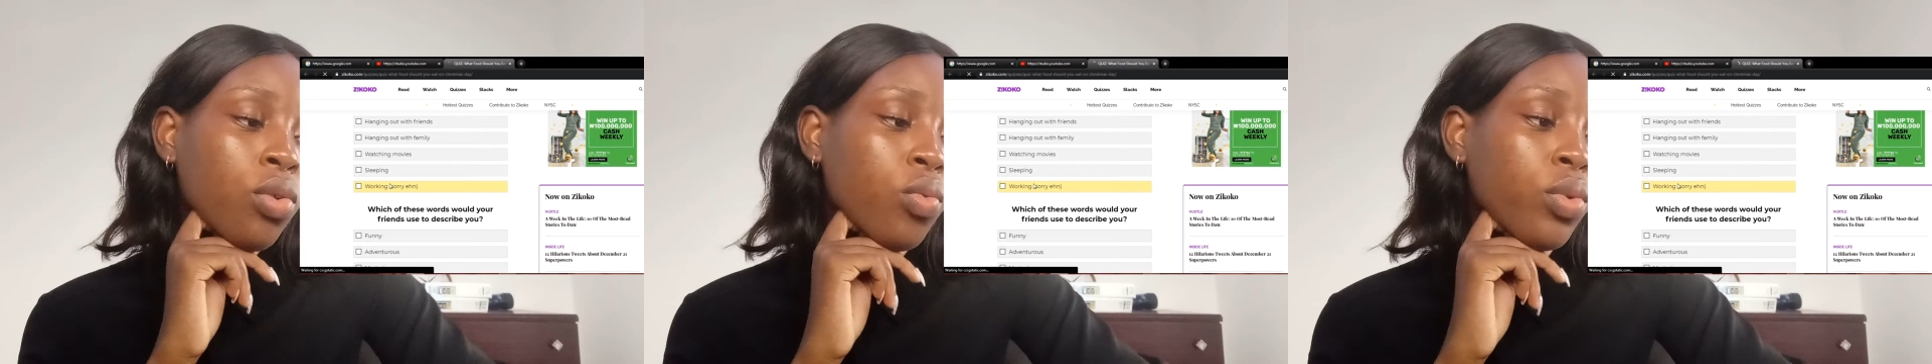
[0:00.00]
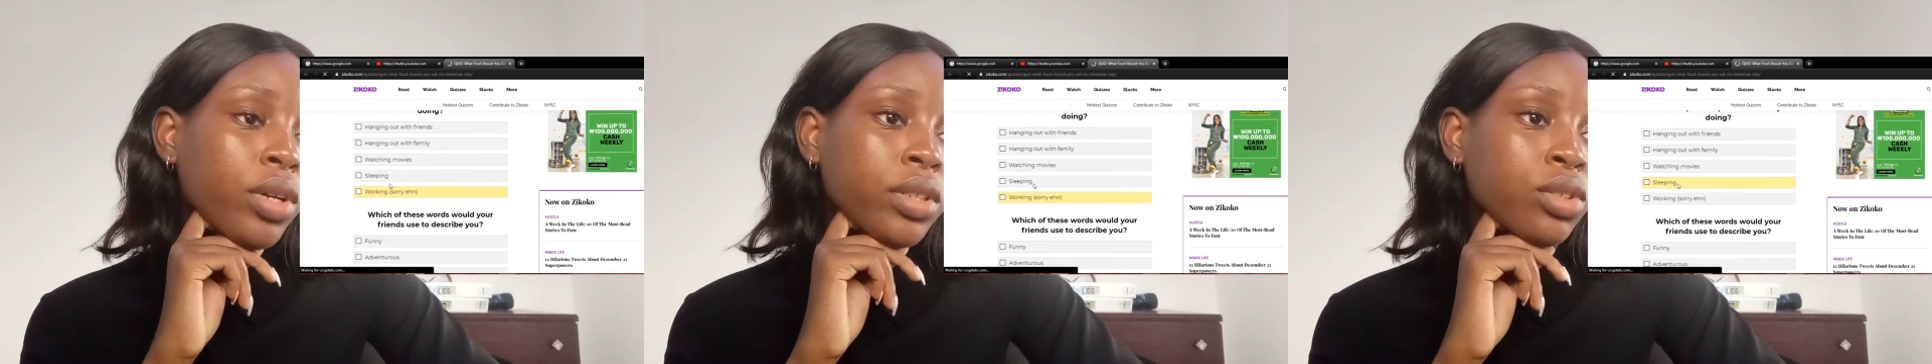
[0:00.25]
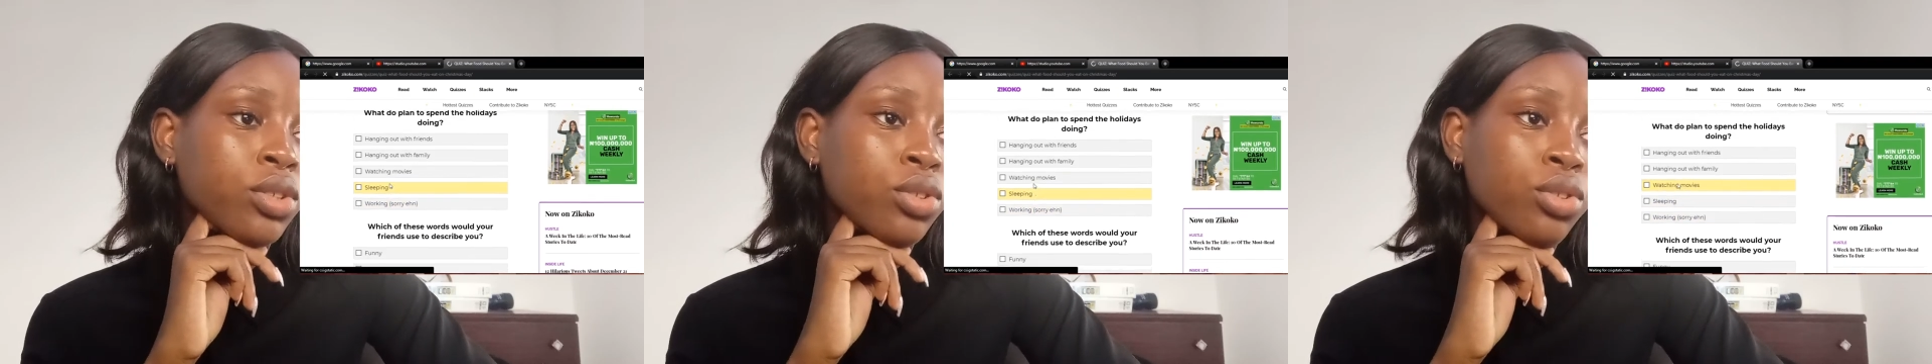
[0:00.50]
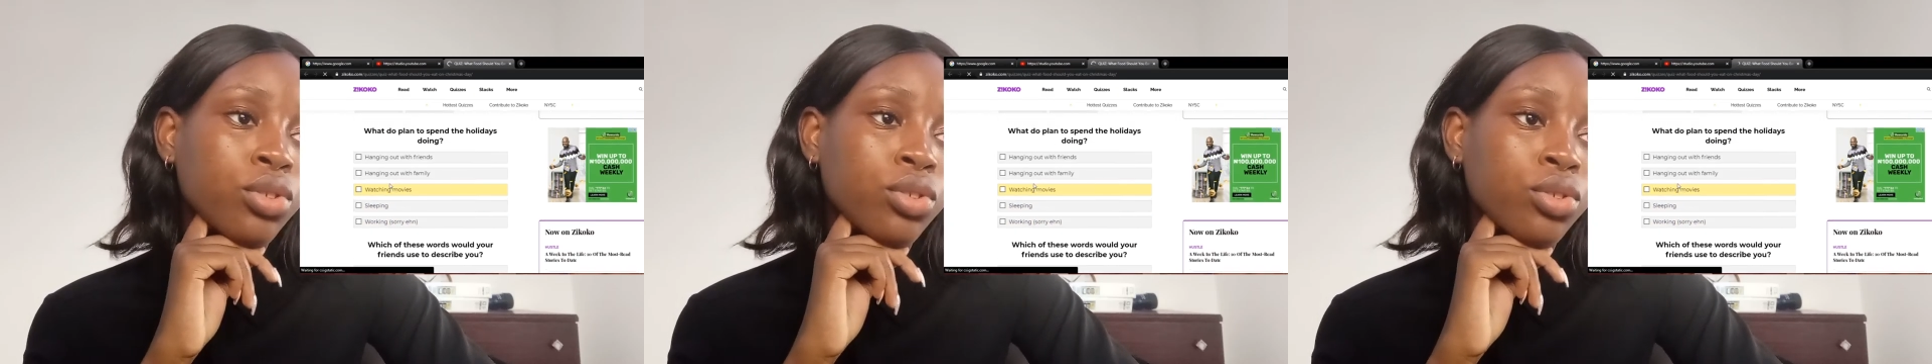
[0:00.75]
What
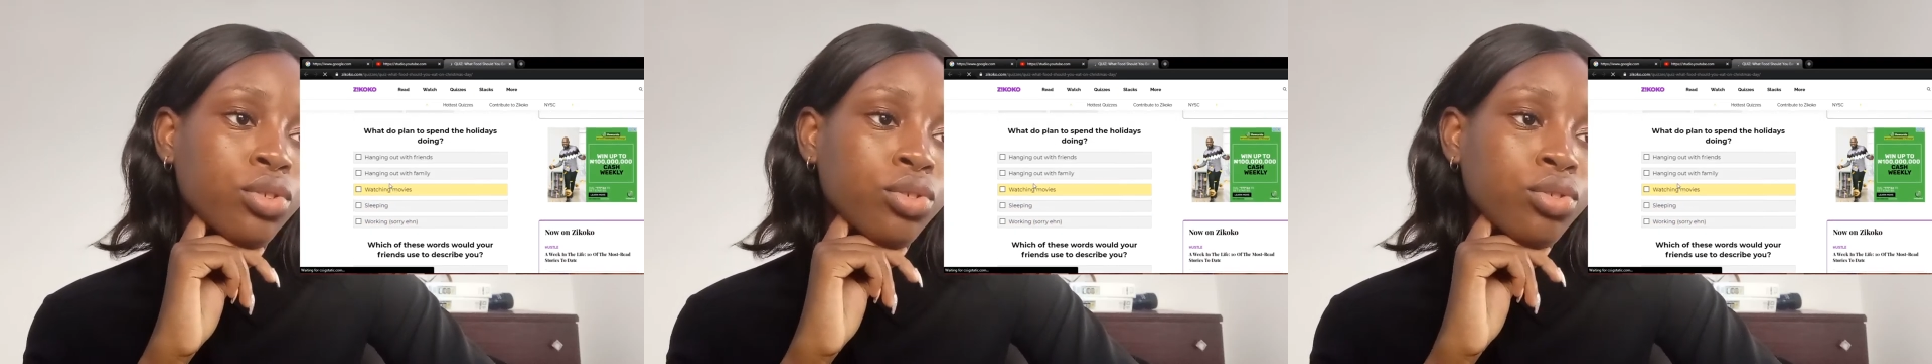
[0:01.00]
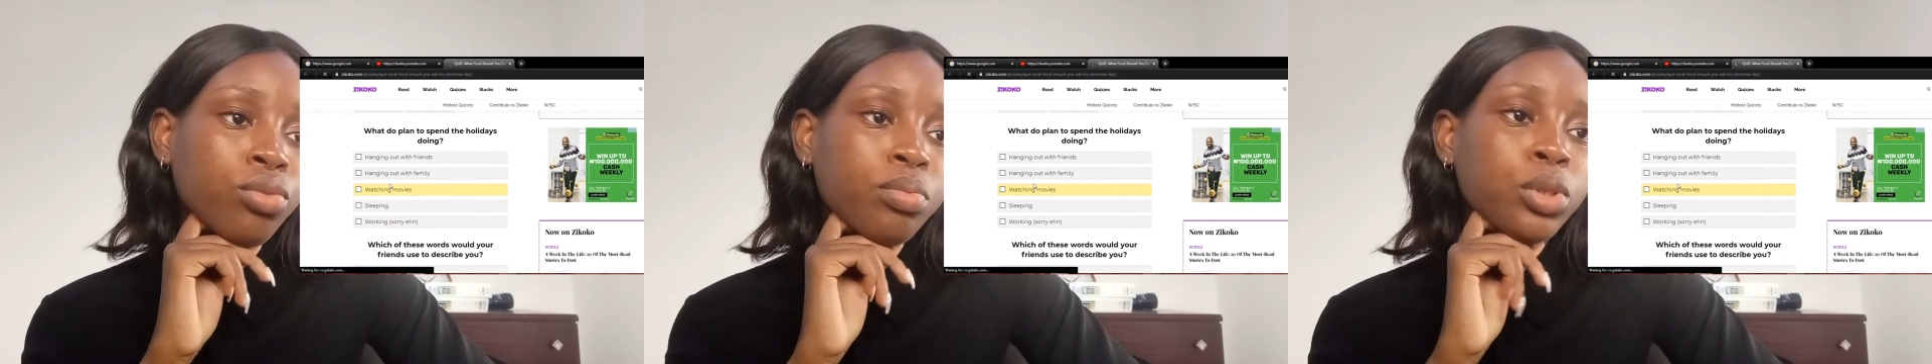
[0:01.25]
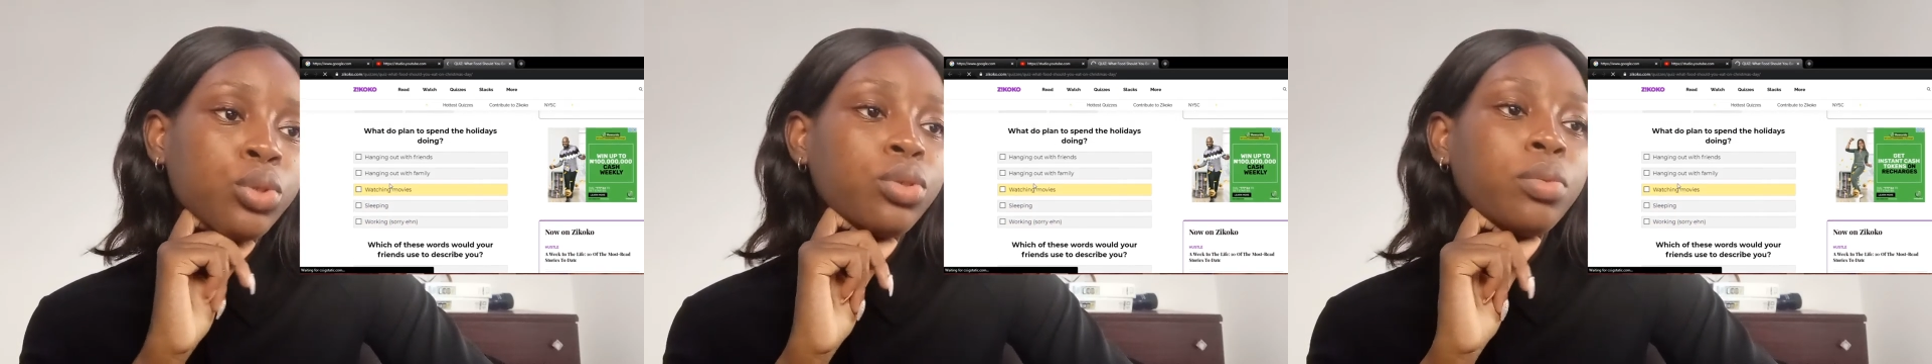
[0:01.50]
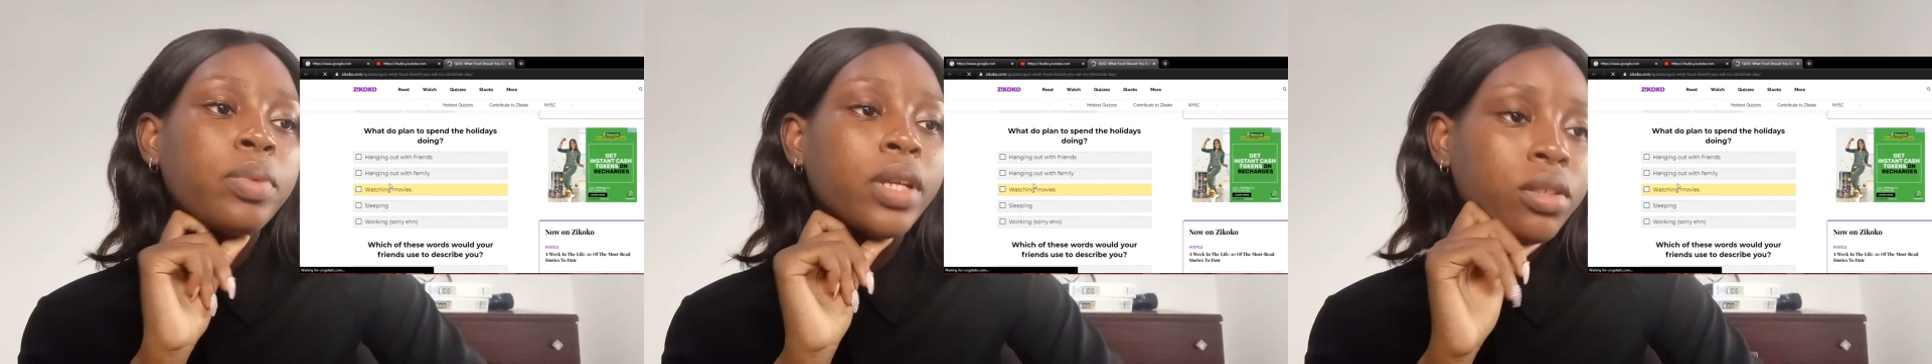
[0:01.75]
do
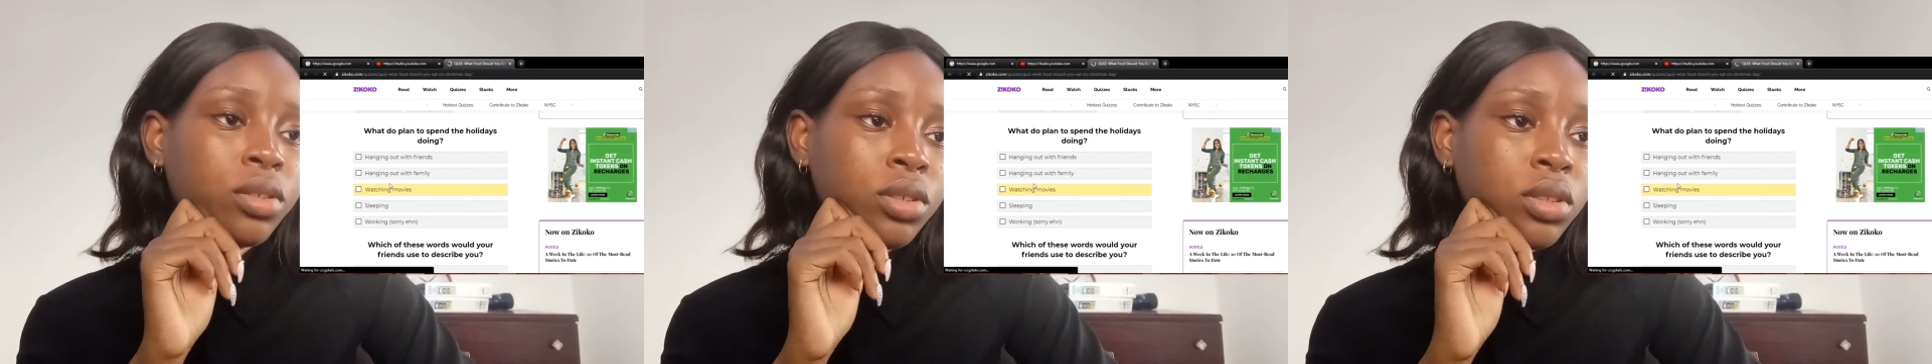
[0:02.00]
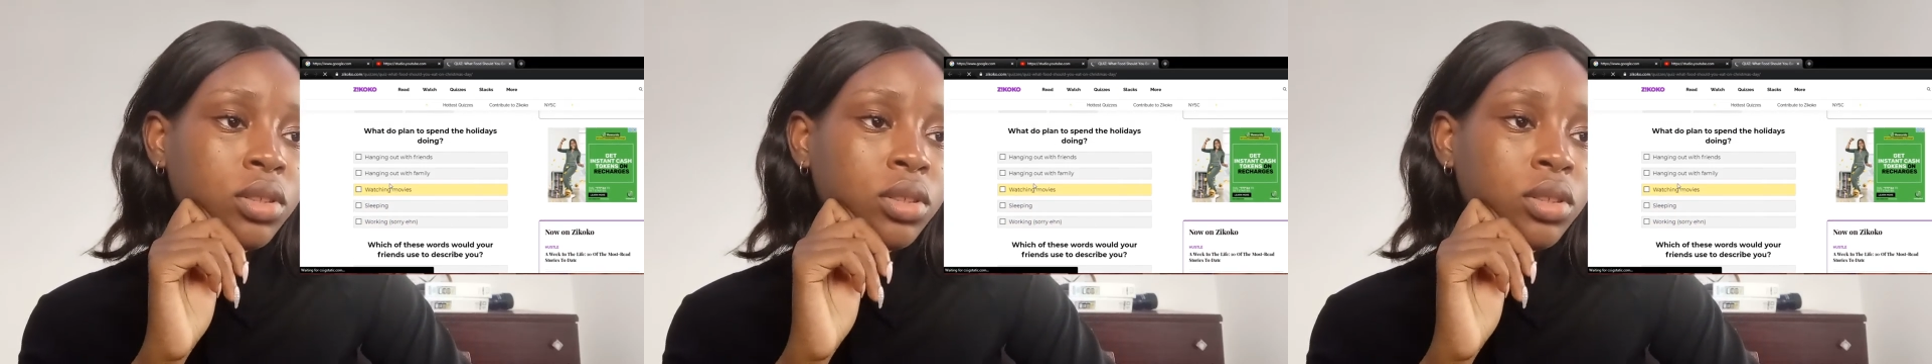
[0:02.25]
you plan?